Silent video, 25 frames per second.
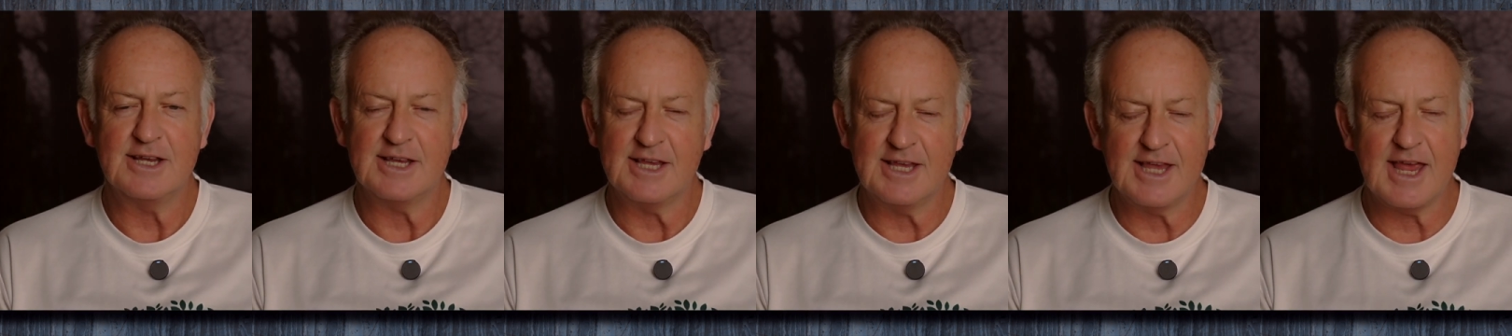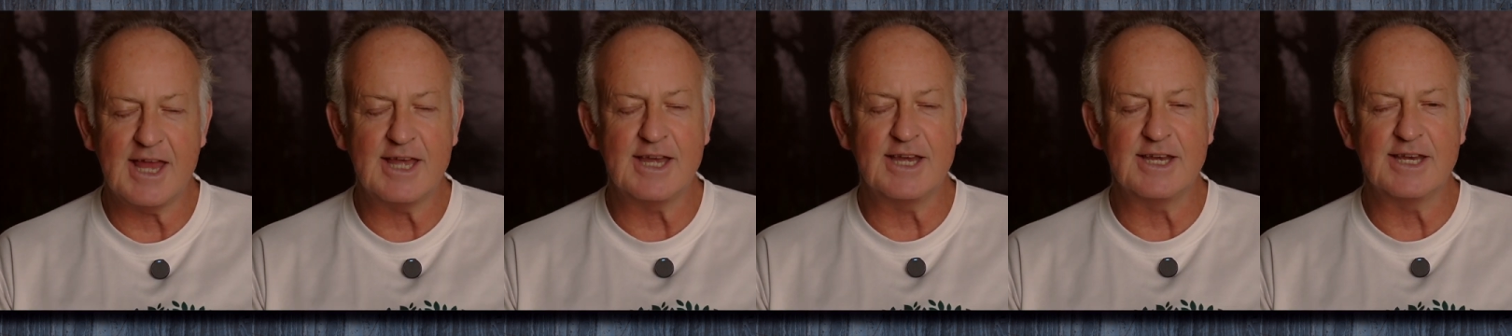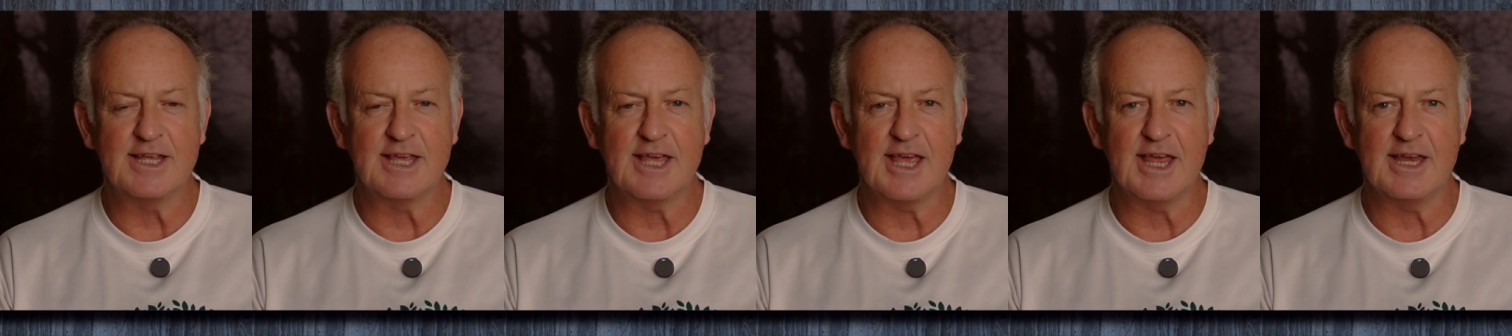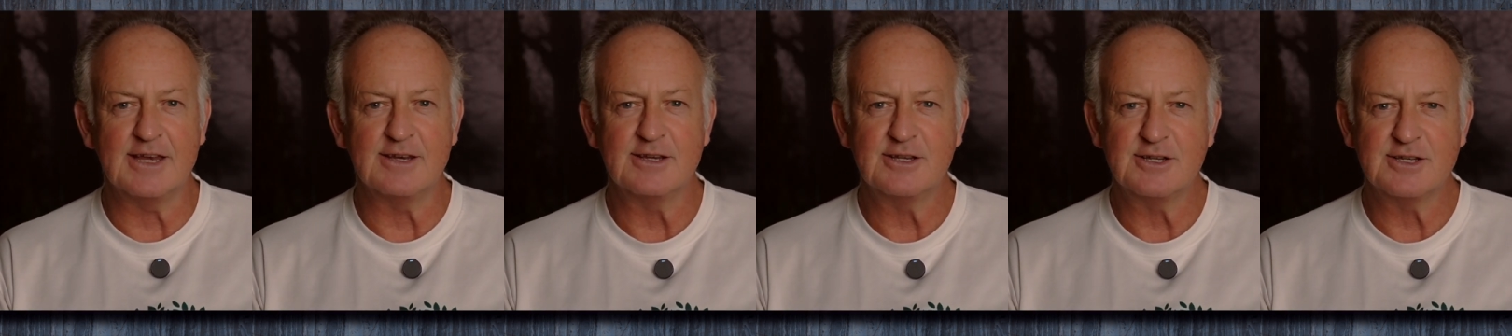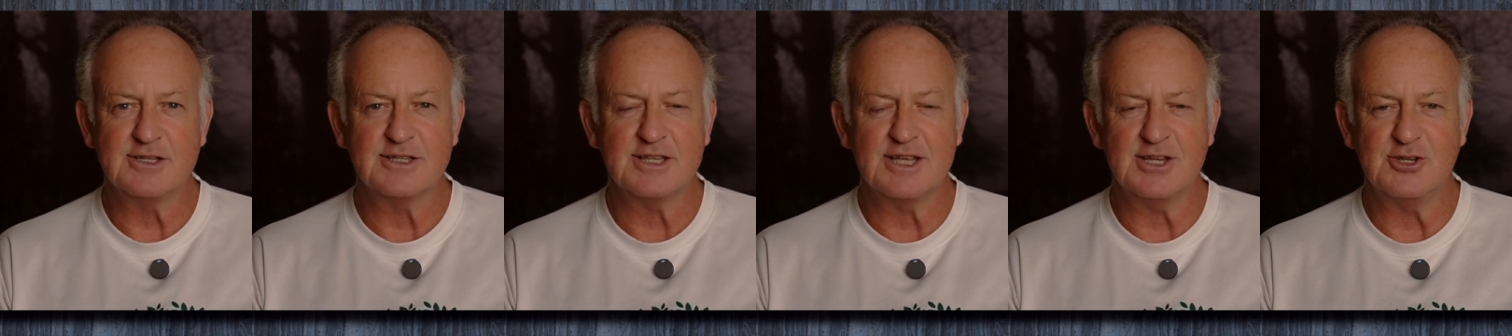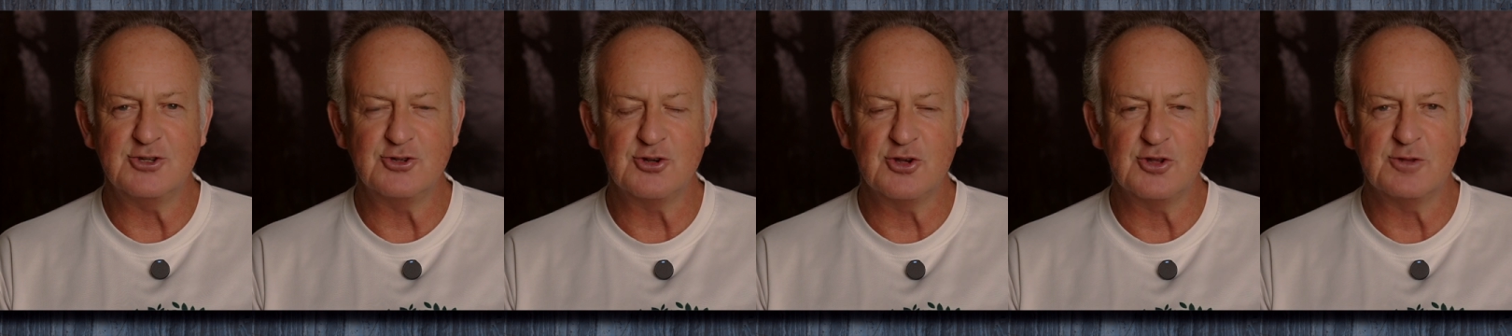again and again, because
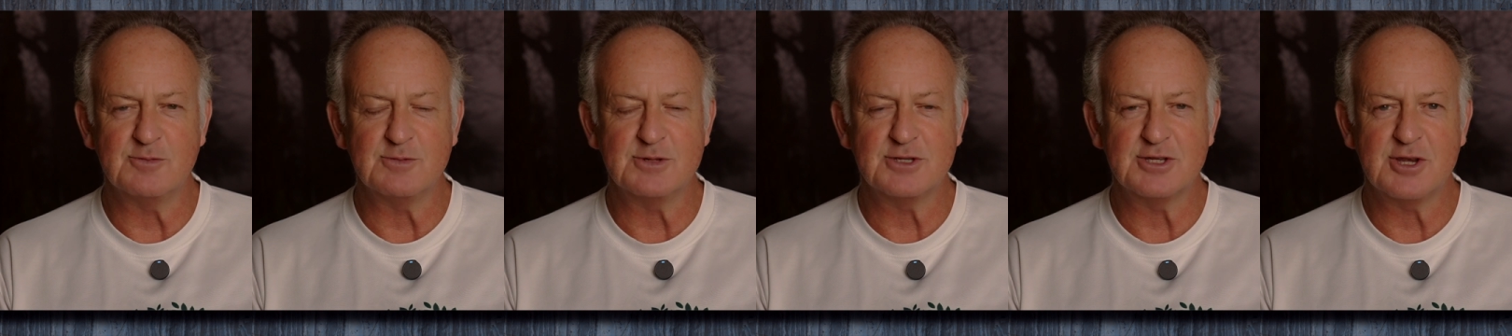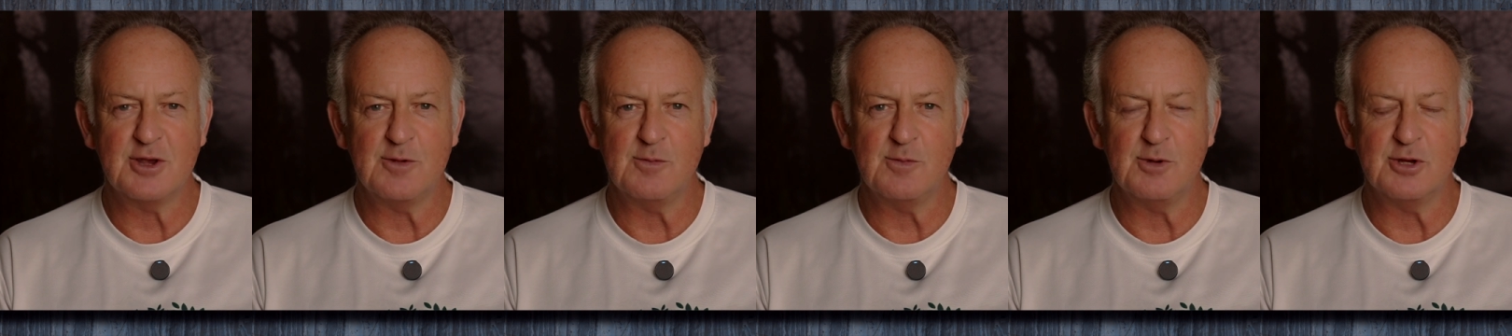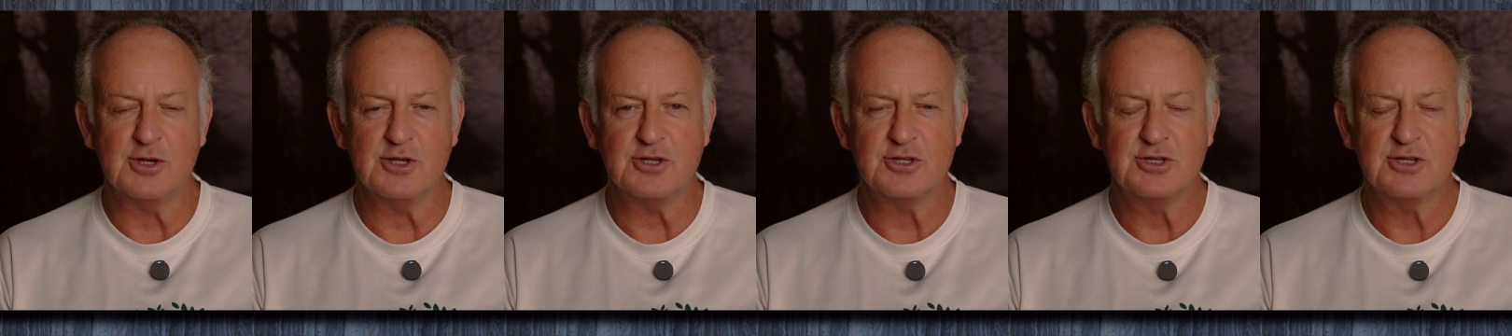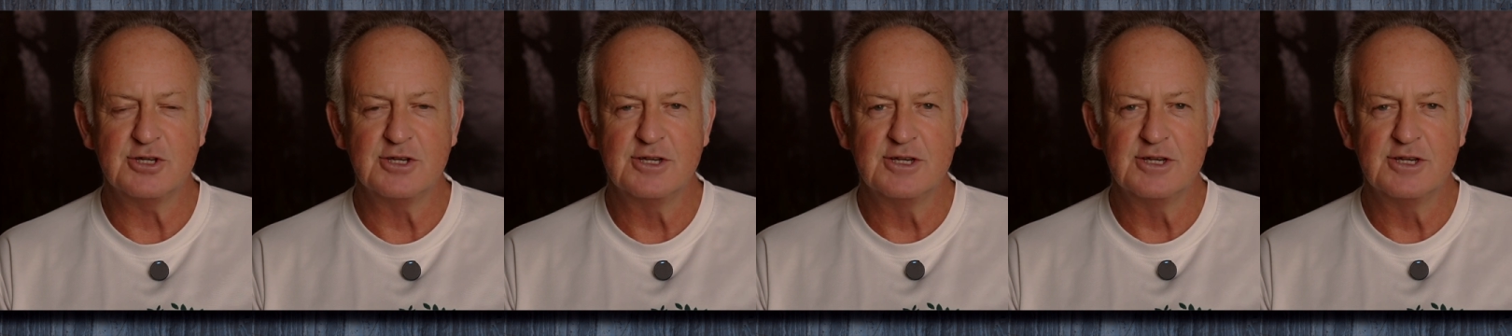they enjoy them so much.